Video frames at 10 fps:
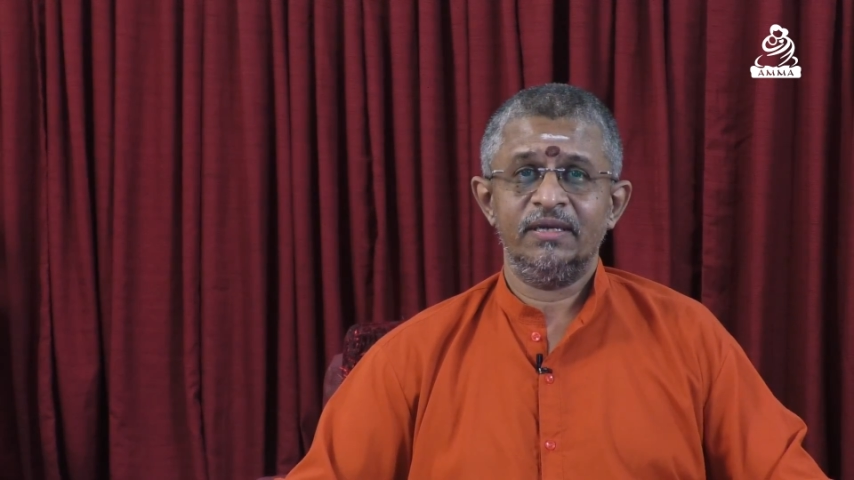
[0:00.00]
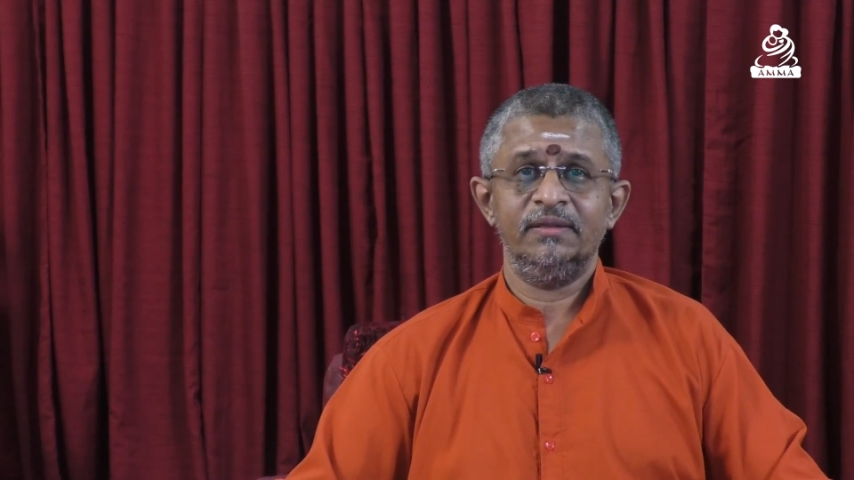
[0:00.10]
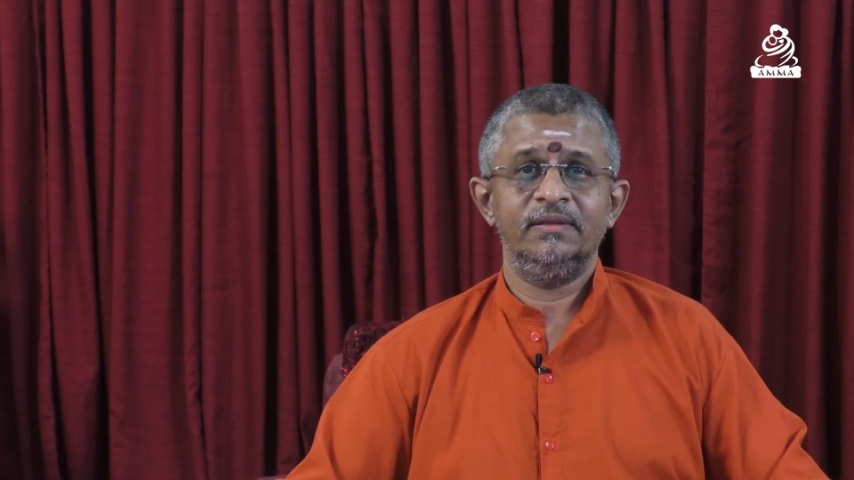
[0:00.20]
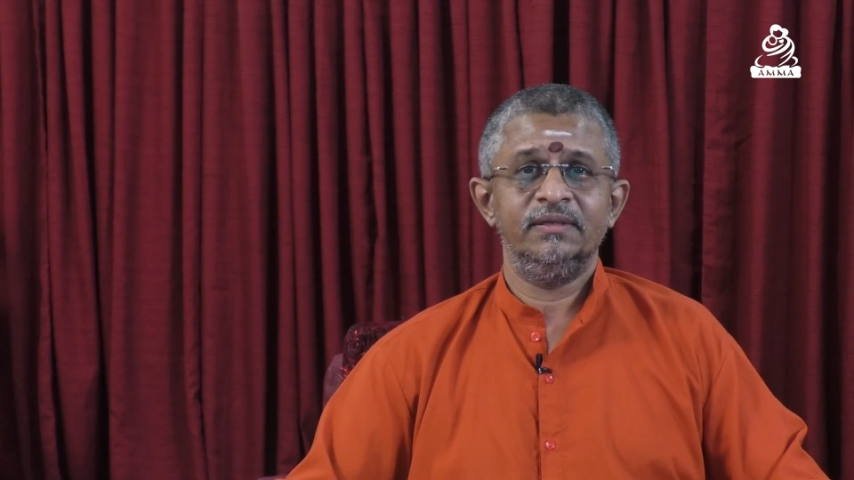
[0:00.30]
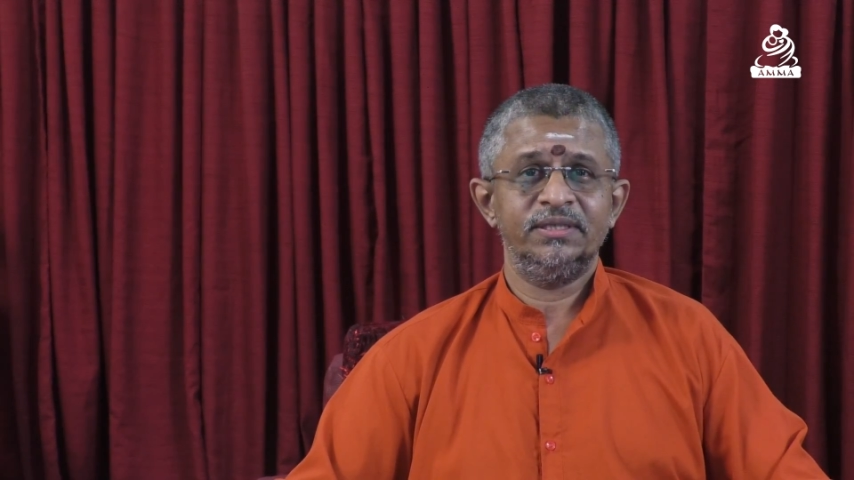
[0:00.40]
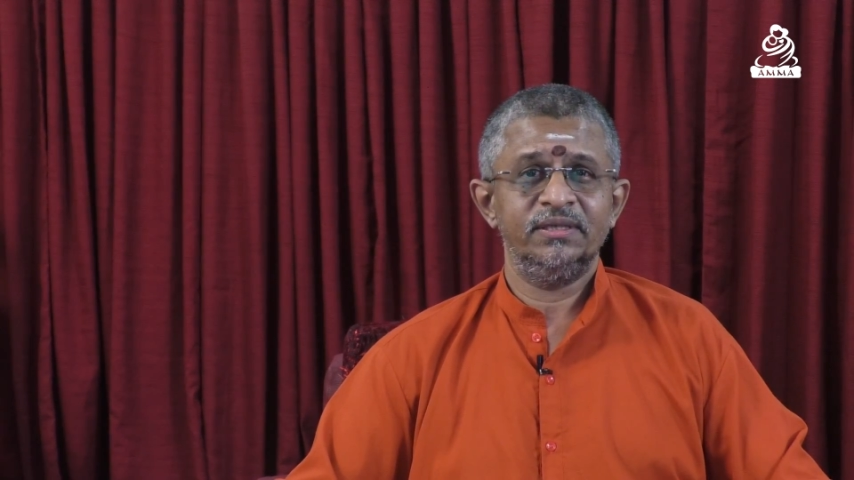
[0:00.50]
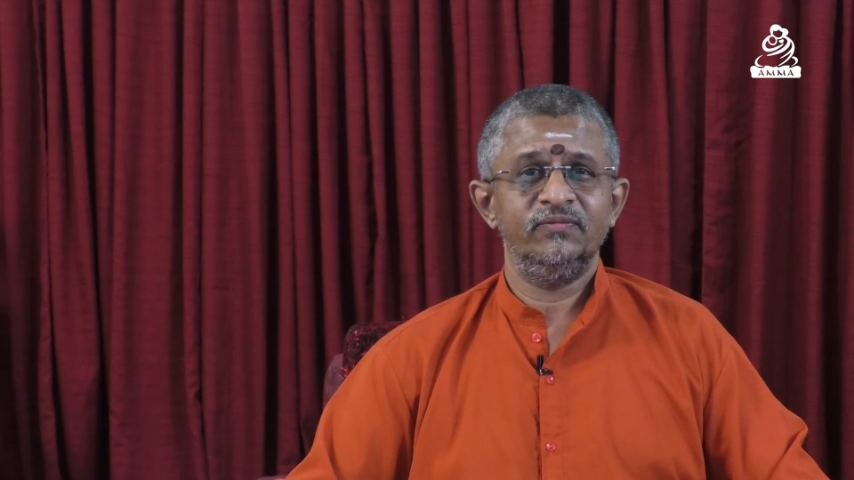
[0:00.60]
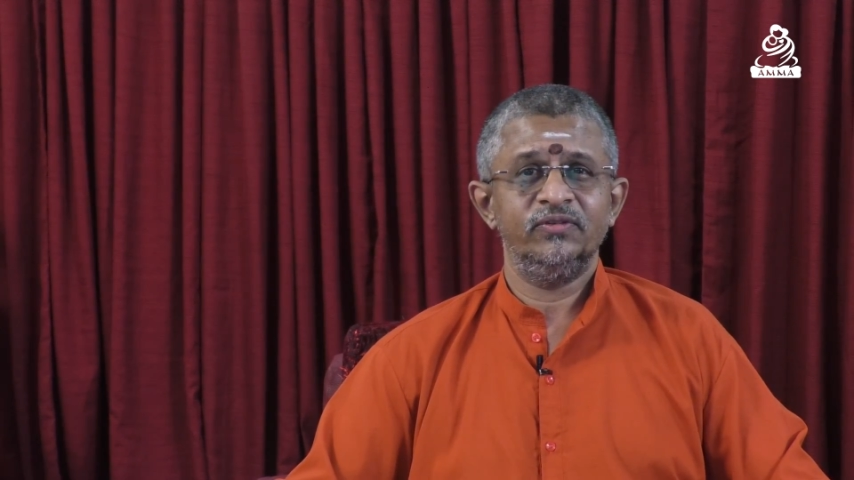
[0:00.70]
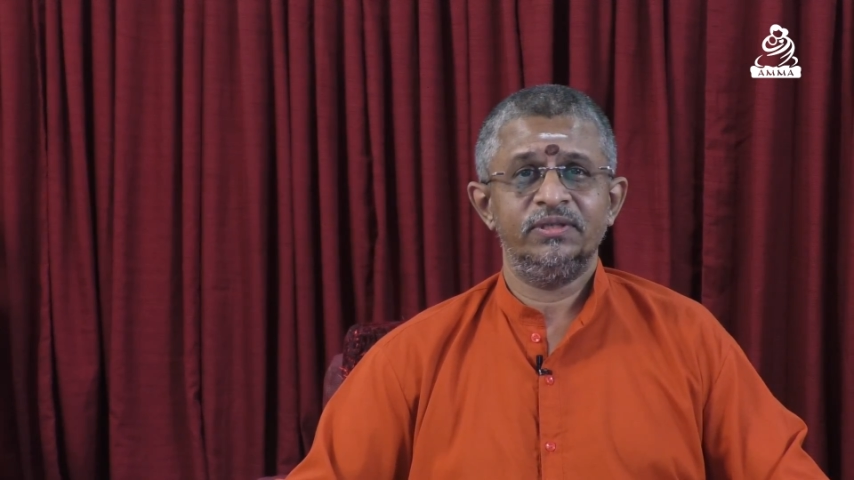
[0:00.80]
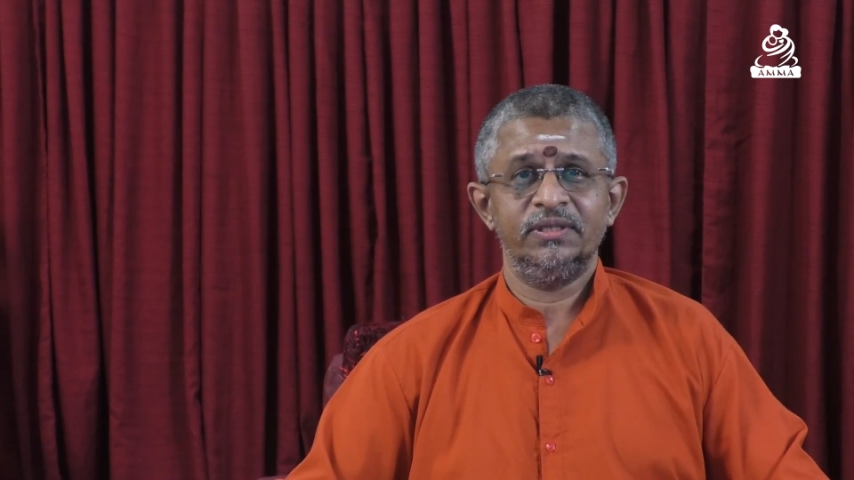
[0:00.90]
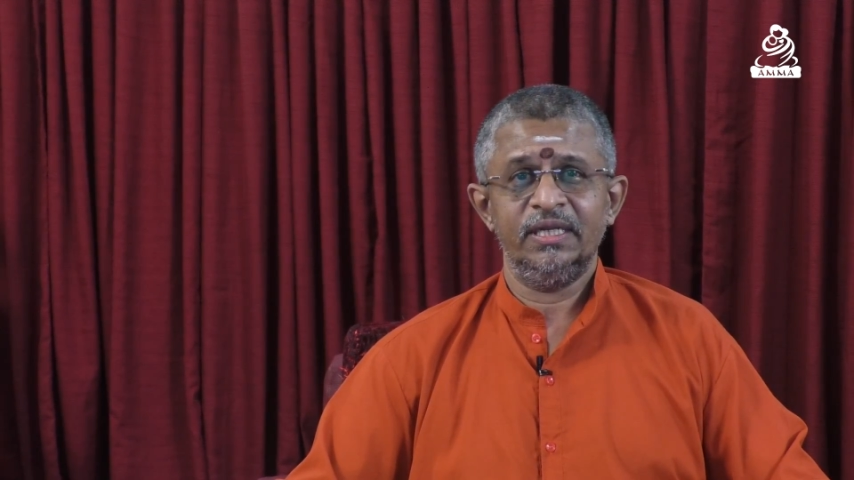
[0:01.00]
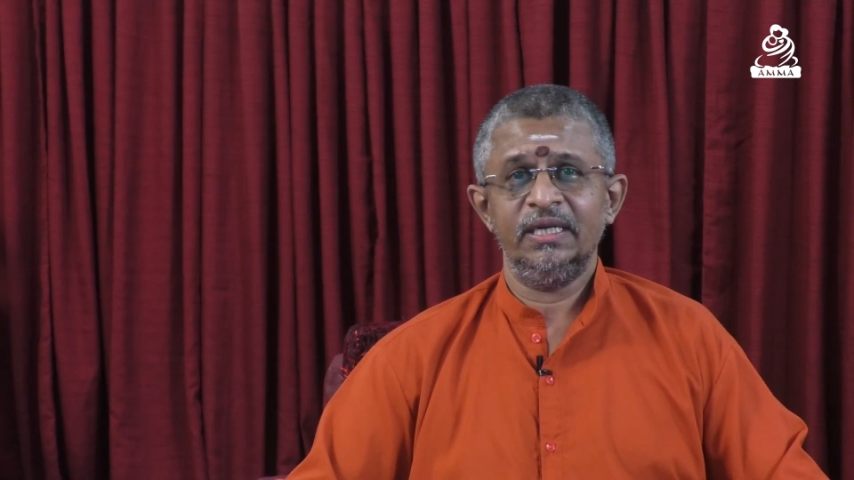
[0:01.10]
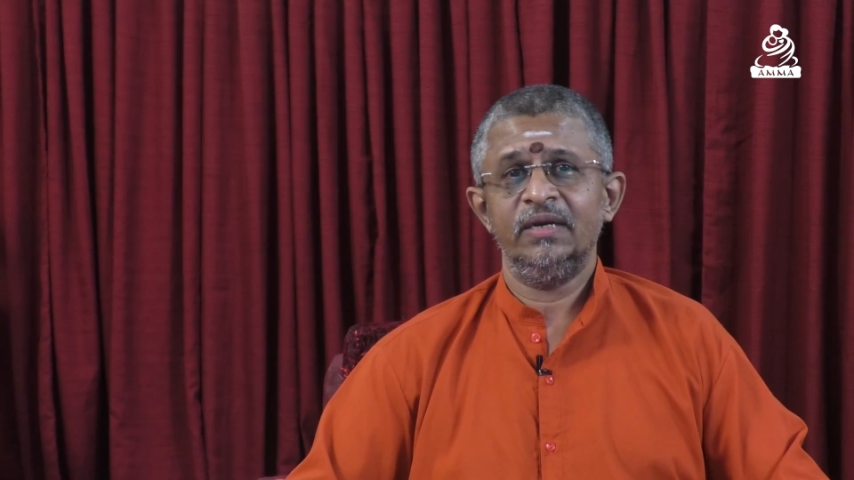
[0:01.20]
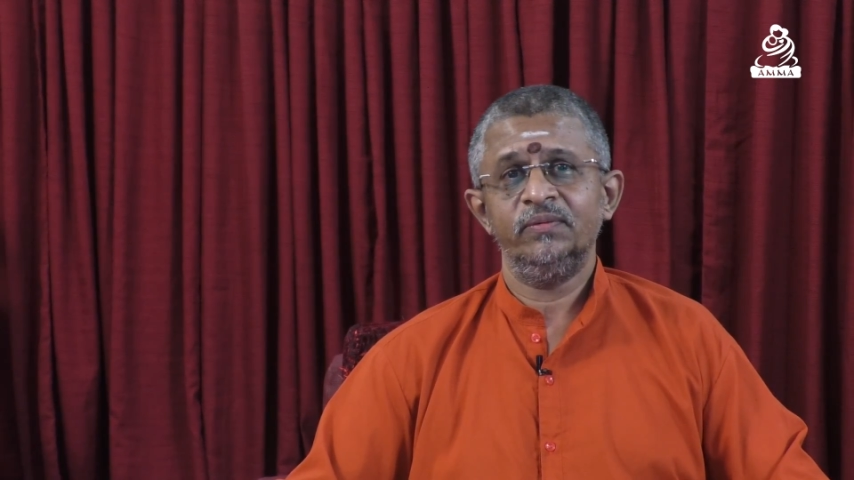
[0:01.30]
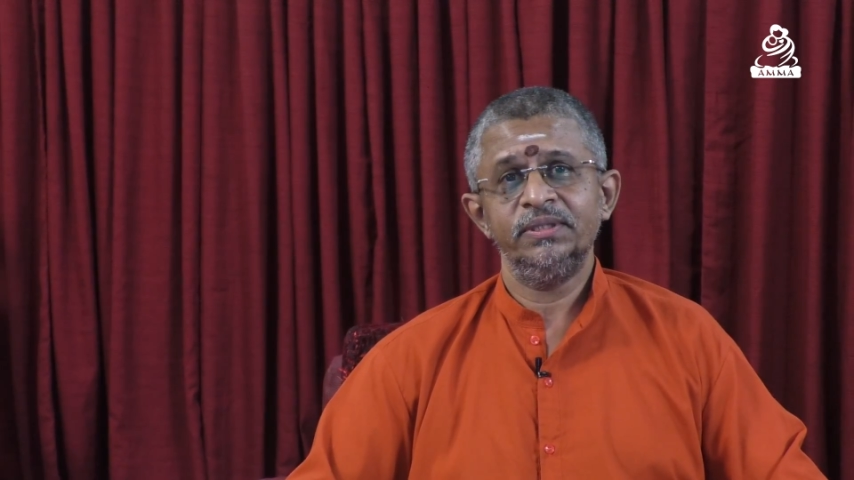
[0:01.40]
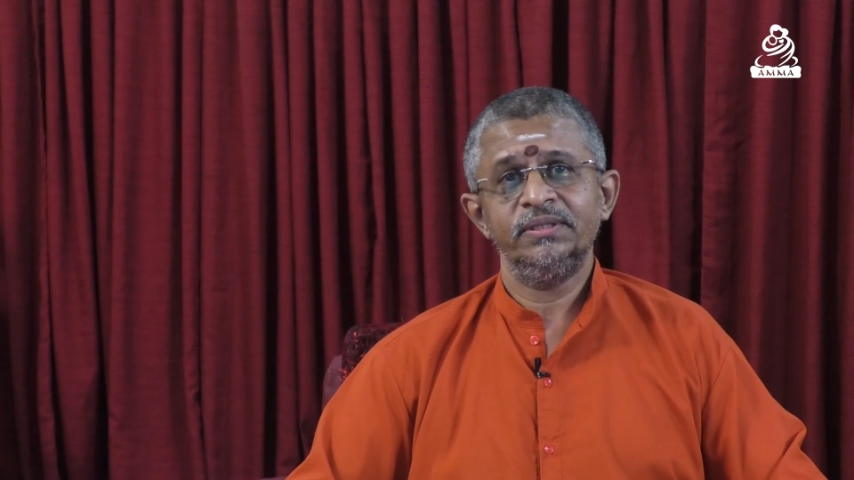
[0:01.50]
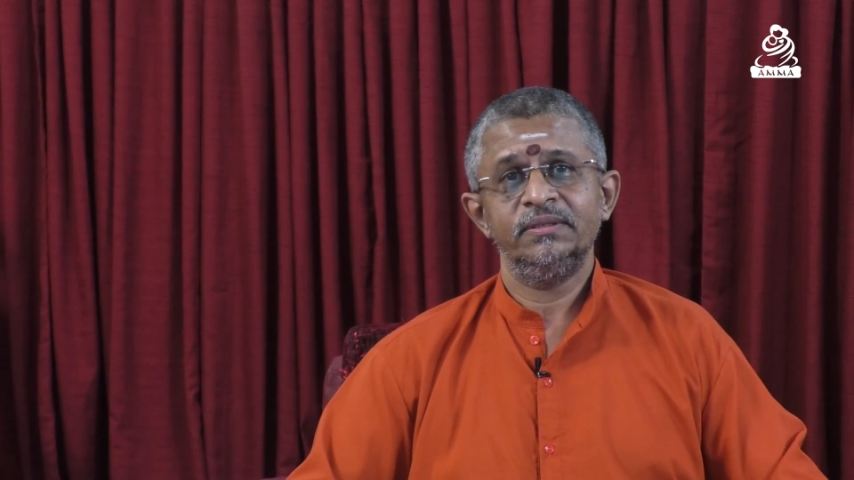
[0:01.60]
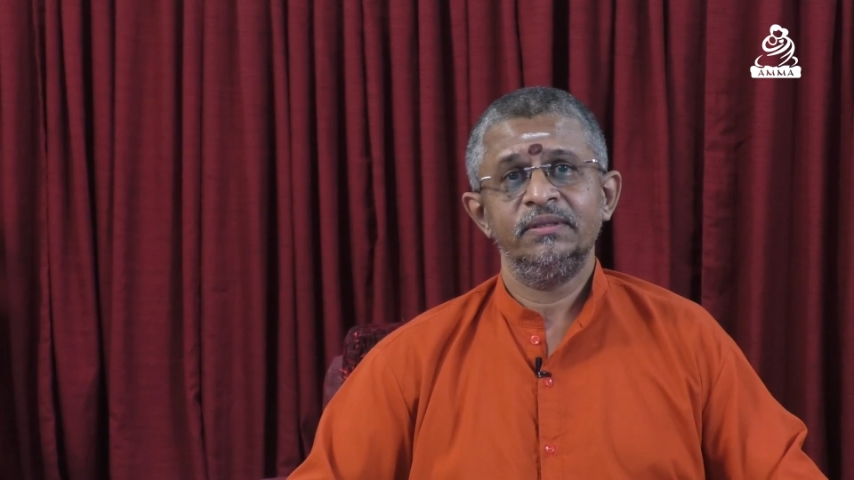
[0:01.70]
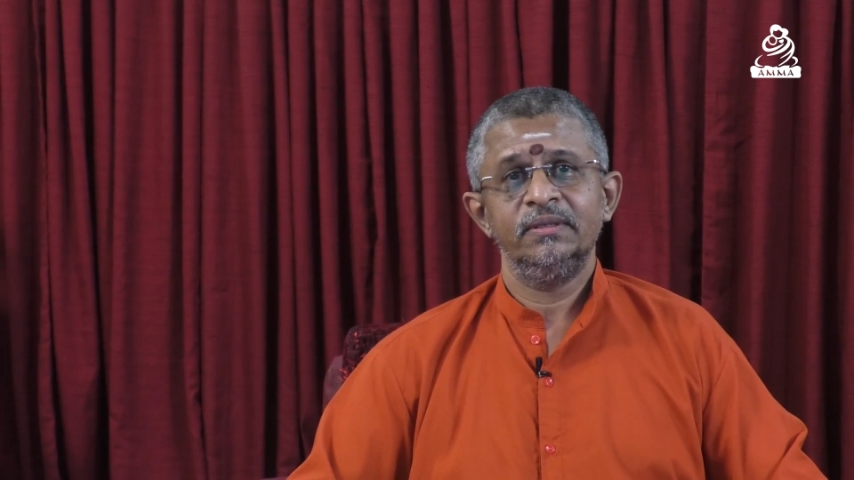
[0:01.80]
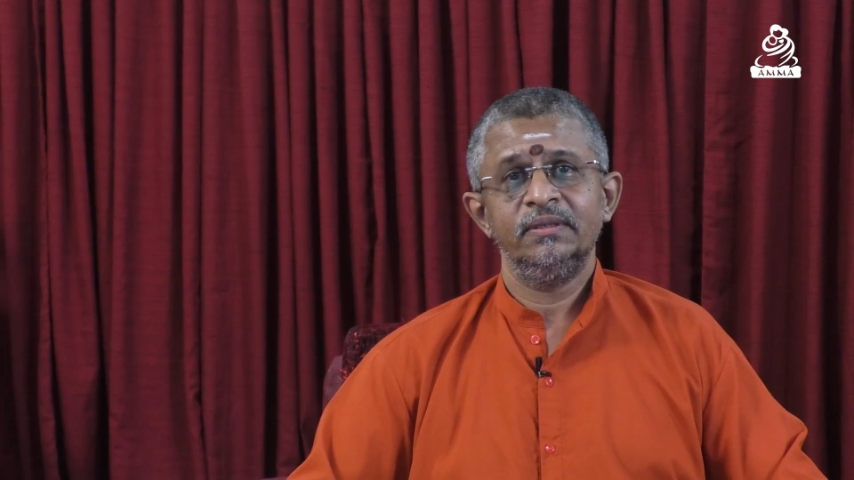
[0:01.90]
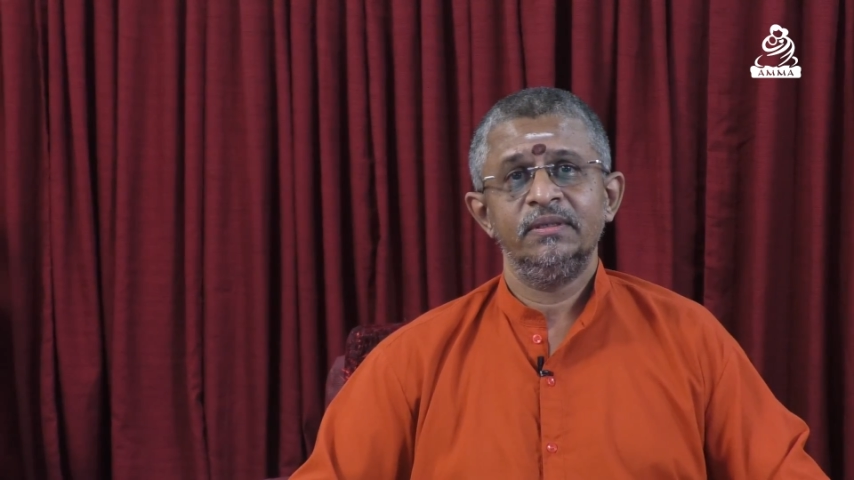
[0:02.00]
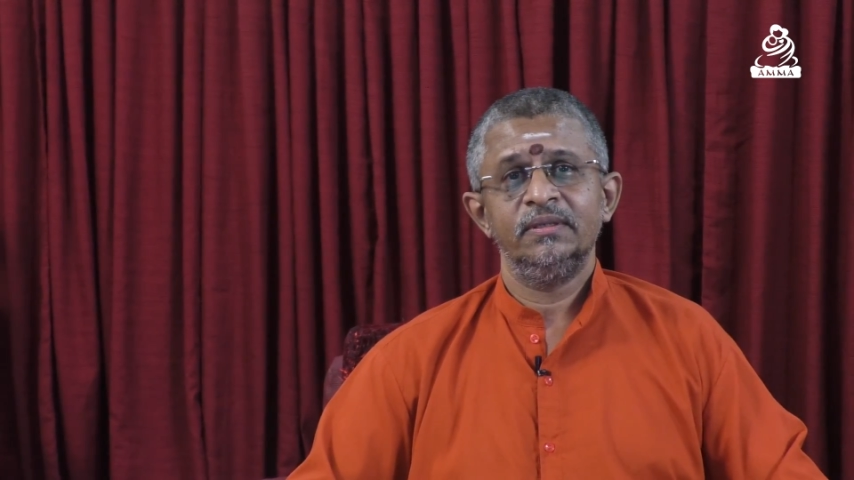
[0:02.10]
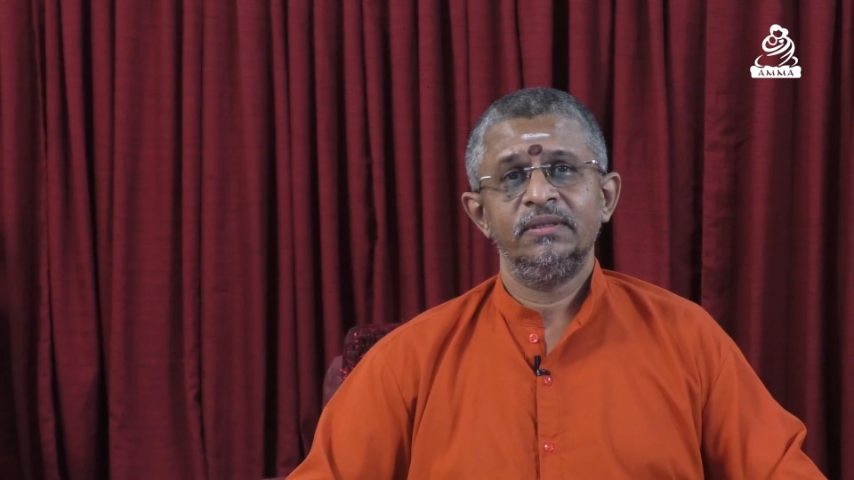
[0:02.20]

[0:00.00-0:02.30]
physical darshan for 13 hours,